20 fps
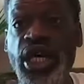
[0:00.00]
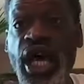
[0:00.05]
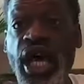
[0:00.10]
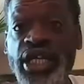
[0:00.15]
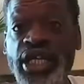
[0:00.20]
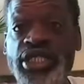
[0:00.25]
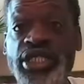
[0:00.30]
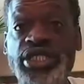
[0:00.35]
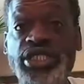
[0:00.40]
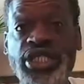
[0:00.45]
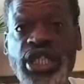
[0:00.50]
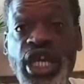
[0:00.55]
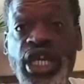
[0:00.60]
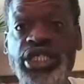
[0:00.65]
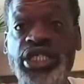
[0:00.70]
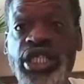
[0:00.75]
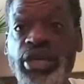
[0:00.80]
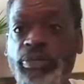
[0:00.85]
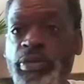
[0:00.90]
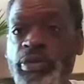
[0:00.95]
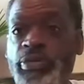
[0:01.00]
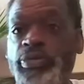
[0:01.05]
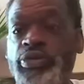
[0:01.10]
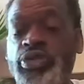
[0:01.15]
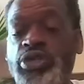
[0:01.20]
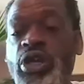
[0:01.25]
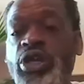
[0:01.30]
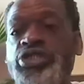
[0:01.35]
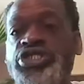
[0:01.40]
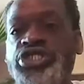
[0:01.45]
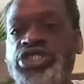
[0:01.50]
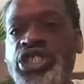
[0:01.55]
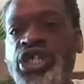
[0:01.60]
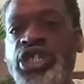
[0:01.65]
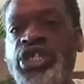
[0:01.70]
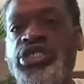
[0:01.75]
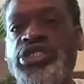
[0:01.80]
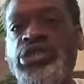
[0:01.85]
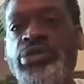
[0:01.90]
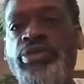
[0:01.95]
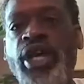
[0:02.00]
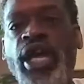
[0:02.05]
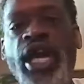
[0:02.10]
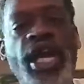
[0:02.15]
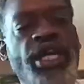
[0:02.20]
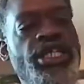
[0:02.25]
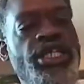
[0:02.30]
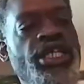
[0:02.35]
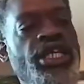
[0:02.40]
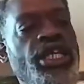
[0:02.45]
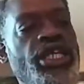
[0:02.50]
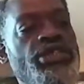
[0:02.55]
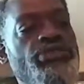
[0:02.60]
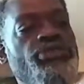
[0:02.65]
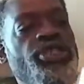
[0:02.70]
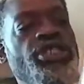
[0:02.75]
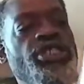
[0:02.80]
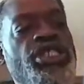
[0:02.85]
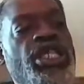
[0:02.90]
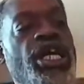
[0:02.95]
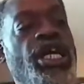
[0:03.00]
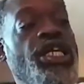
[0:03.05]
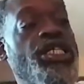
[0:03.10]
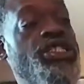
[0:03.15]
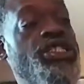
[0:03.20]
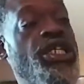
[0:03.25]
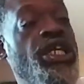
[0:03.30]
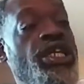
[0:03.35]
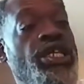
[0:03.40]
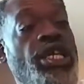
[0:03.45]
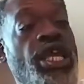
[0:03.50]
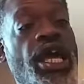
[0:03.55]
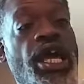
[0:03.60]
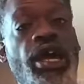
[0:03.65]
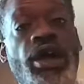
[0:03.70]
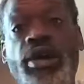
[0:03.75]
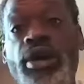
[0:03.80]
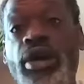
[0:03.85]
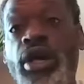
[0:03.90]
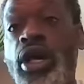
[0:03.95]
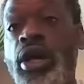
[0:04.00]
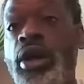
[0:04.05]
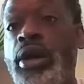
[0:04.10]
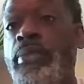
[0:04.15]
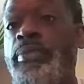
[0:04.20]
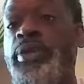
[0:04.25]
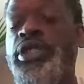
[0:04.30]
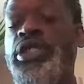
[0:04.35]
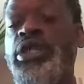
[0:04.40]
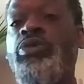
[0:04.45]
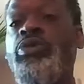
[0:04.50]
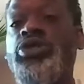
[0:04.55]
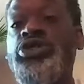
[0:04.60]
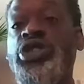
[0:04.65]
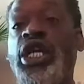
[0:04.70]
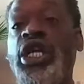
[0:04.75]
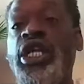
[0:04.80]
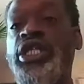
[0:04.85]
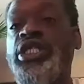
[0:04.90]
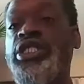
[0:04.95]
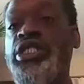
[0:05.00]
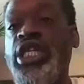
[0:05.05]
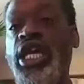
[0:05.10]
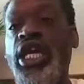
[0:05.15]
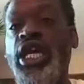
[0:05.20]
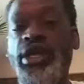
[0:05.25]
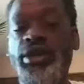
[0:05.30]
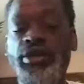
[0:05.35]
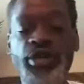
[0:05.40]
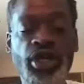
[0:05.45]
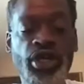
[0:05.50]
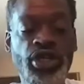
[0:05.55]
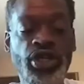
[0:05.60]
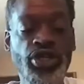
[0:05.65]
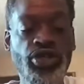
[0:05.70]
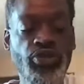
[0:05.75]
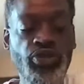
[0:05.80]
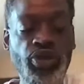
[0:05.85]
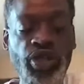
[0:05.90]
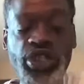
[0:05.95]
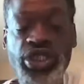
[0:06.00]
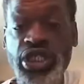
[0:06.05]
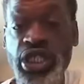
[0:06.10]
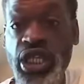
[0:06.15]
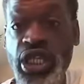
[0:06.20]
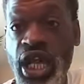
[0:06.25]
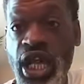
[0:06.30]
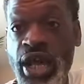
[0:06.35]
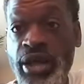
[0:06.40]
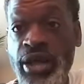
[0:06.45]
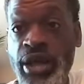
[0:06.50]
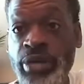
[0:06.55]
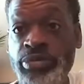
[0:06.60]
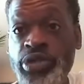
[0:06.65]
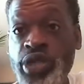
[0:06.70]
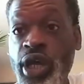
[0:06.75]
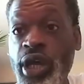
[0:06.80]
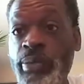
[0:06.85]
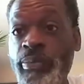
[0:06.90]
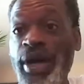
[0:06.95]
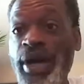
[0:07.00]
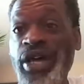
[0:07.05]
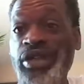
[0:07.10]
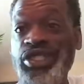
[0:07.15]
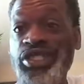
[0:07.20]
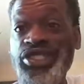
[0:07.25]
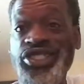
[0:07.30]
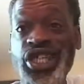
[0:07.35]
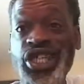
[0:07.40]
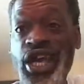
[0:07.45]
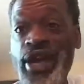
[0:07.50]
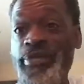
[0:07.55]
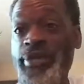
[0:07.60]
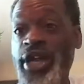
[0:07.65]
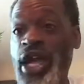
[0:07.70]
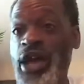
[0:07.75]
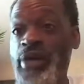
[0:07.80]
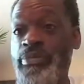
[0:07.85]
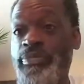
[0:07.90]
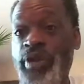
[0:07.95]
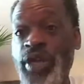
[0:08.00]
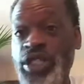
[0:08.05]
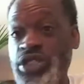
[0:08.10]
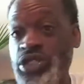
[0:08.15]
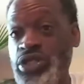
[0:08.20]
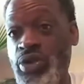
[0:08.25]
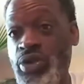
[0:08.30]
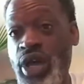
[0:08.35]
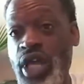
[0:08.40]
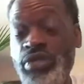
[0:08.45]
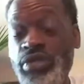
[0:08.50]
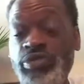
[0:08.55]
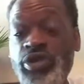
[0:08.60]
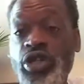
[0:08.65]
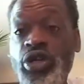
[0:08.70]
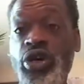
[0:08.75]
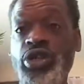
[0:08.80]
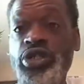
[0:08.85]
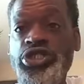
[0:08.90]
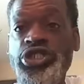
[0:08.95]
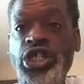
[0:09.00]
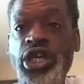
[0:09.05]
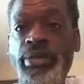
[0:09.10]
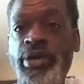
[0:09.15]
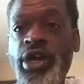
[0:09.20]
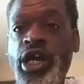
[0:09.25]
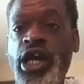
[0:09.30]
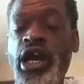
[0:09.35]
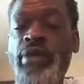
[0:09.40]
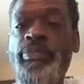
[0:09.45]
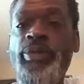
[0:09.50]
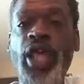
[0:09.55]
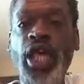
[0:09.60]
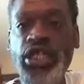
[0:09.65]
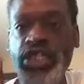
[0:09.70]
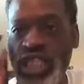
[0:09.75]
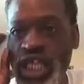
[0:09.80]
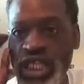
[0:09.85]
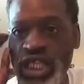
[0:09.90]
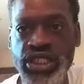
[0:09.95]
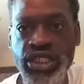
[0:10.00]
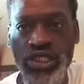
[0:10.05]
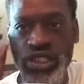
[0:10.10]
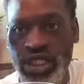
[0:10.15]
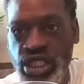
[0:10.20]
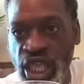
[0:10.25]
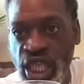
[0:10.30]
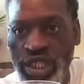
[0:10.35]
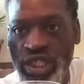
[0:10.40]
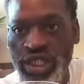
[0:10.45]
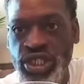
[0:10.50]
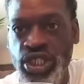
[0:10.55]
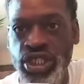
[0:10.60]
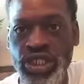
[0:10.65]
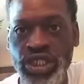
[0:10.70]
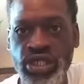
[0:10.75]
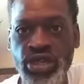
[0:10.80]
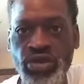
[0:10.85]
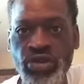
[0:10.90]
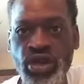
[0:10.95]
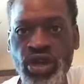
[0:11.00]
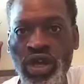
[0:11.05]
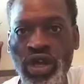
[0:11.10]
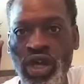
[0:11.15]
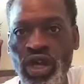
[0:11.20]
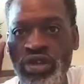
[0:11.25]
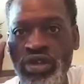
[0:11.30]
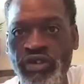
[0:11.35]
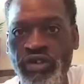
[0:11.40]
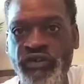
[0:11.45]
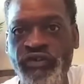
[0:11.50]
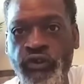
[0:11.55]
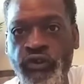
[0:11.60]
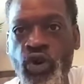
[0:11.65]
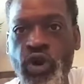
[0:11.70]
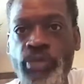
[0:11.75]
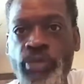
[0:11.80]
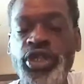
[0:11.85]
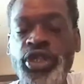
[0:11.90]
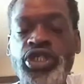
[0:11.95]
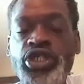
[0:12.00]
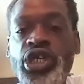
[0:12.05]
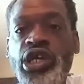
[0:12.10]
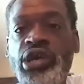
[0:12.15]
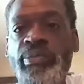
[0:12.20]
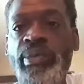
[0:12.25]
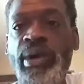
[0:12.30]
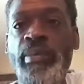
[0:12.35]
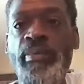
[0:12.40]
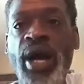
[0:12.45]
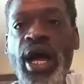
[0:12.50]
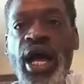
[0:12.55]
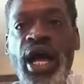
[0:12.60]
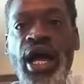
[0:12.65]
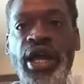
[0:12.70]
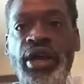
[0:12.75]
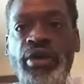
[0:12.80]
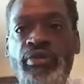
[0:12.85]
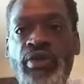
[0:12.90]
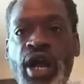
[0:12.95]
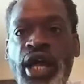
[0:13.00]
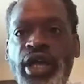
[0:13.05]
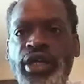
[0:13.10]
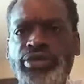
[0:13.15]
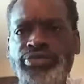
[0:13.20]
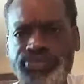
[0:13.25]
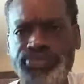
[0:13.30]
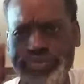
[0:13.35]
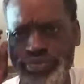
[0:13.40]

I suggest that people start sharing some of their ideas because, like I said, now, because I want y'all to understand, the reason I'm talking about the Gye Nyame Complex, it don't have to be called the Gye Nyame Complex. That's that's just the the form it took in my mind, right?